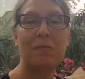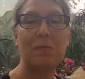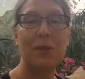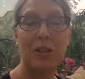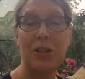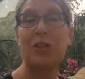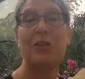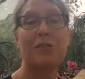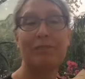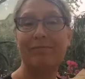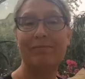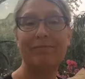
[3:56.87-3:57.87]
wish you
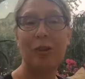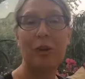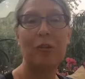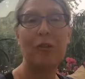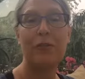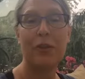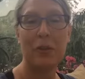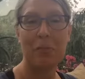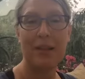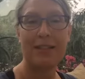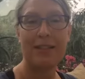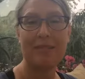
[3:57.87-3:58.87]
all the very
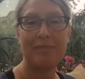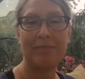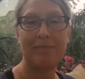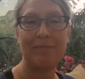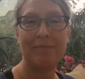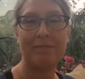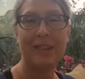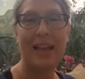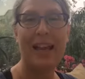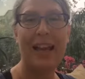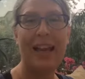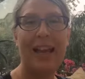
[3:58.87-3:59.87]
best,
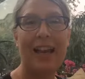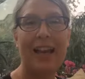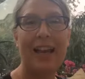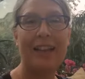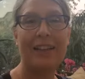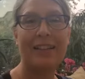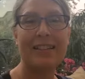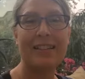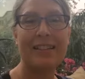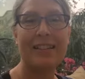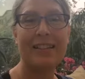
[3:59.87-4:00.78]
and